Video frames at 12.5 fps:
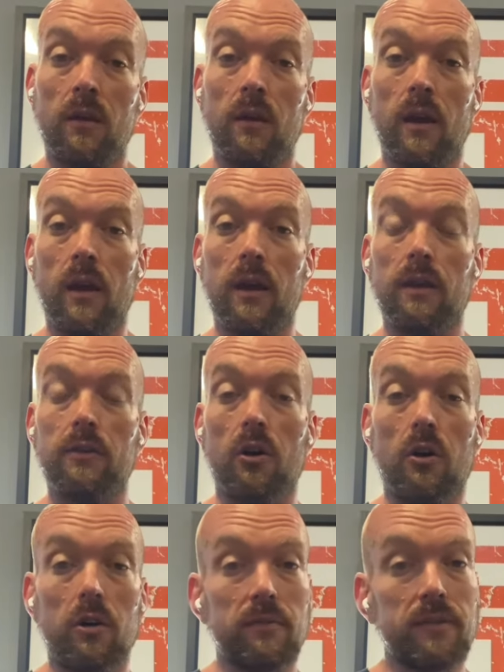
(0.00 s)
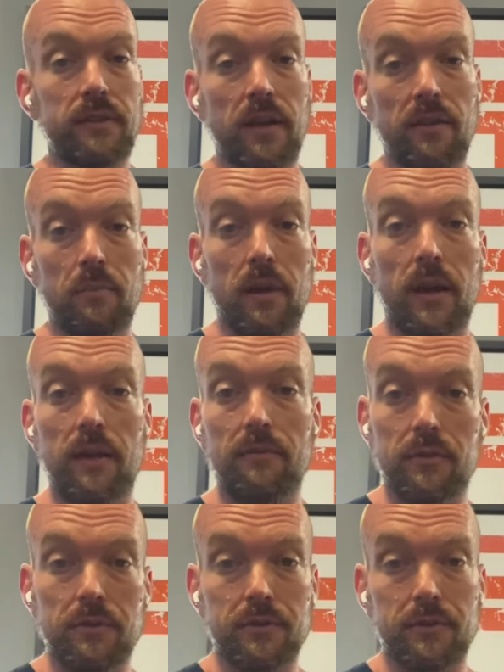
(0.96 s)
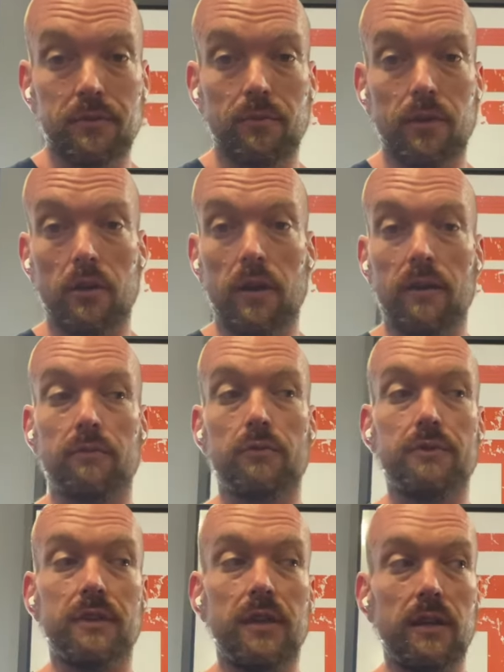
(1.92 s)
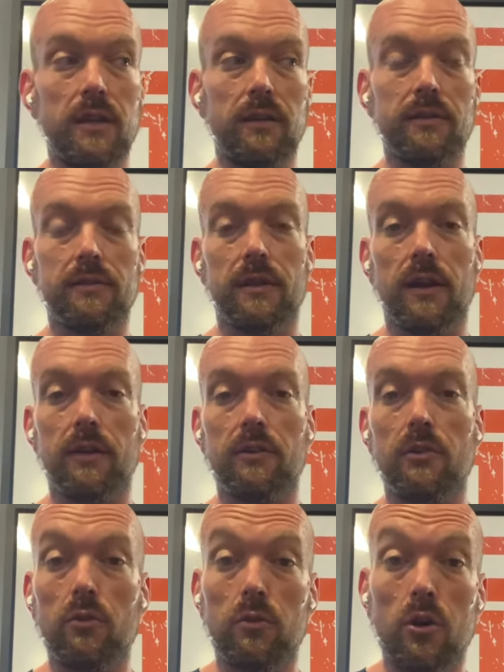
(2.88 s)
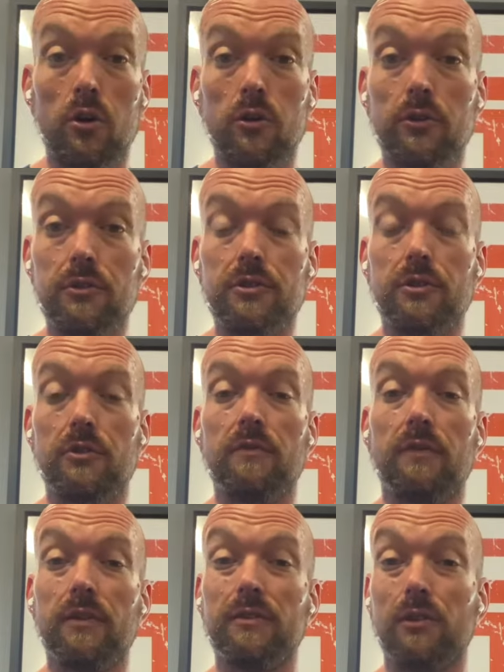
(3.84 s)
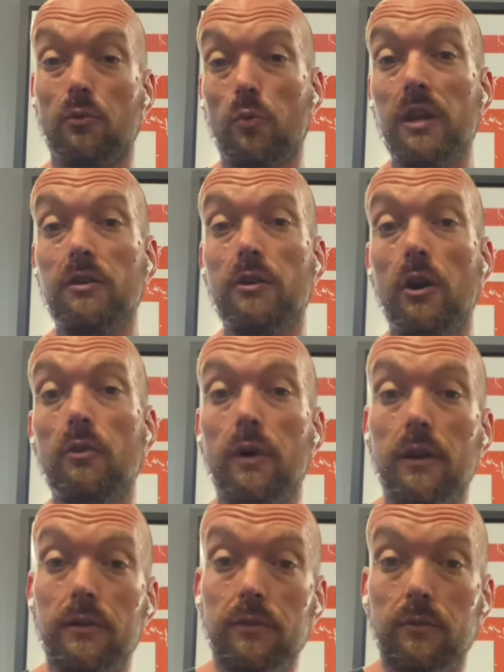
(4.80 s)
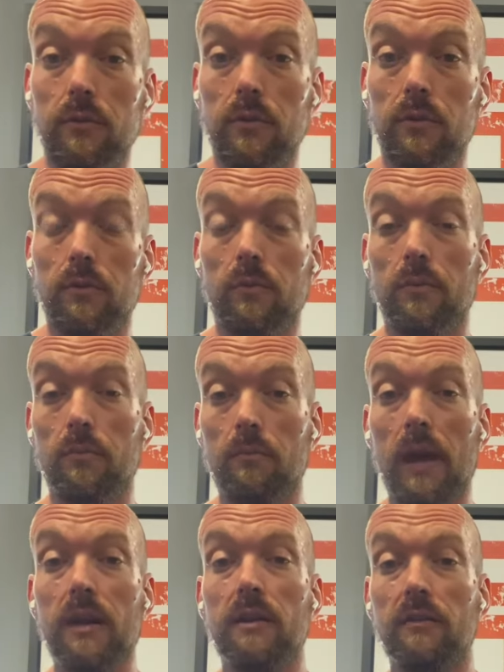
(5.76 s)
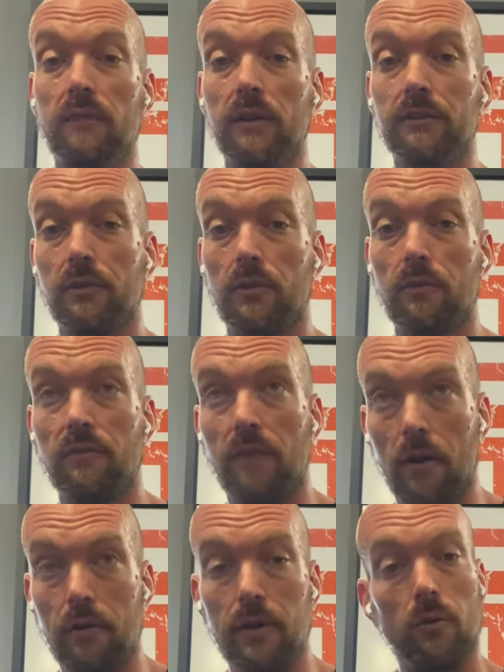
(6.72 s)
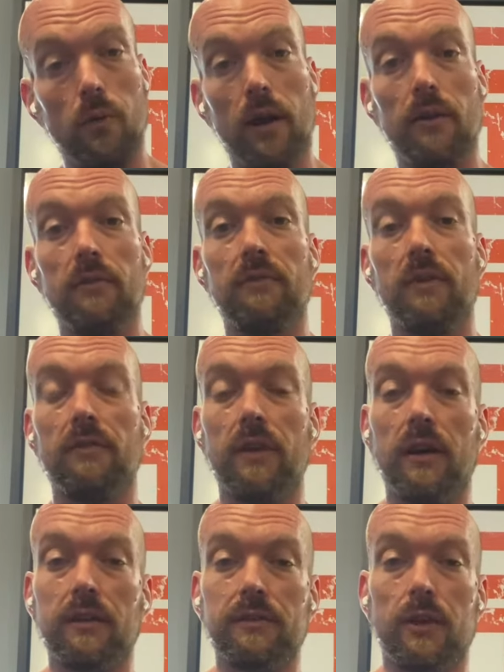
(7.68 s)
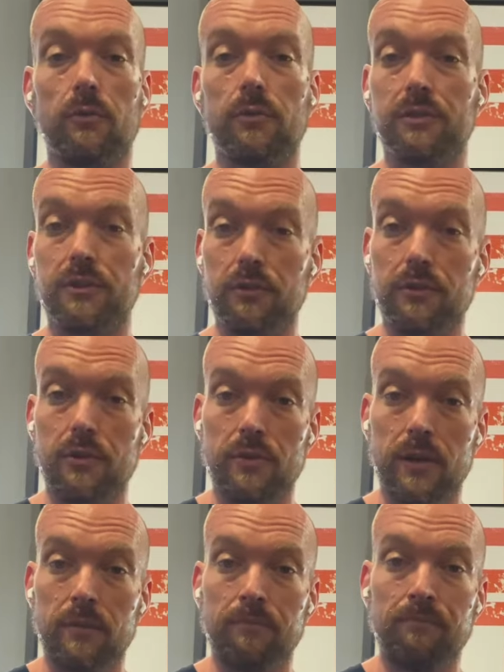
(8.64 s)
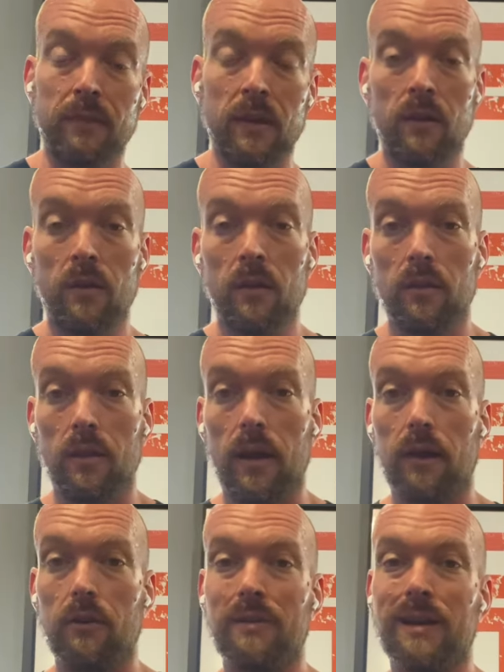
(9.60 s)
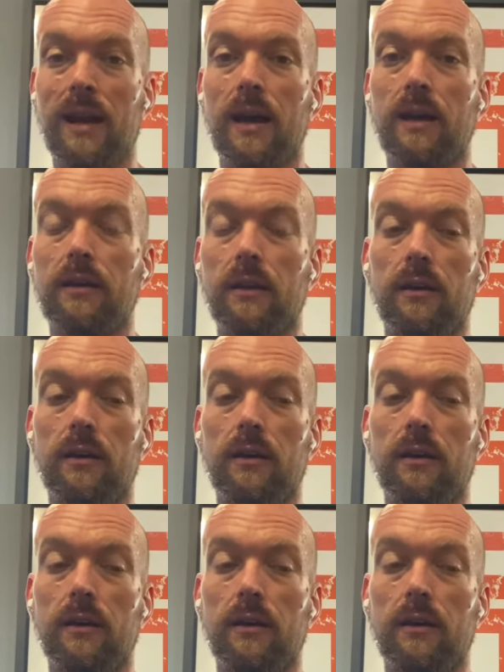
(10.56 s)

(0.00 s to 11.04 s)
And all of us have behaviors. We all have routines that no longer serve us, and we know it. Many of us are very aware of the things that we're still doing that are not